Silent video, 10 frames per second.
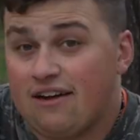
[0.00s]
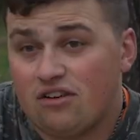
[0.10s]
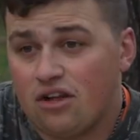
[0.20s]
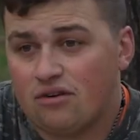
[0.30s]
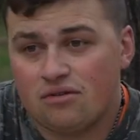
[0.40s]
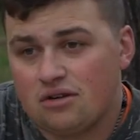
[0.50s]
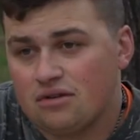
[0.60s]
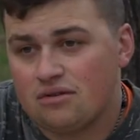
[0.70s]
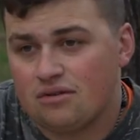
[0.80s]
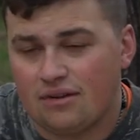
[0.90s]
even though
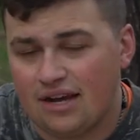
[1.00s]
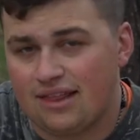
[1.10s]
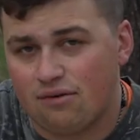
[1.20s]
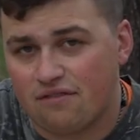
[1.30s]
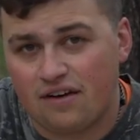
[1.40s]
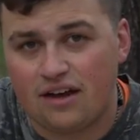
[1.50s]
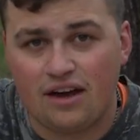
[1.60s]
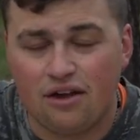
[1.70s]
I think we're fine.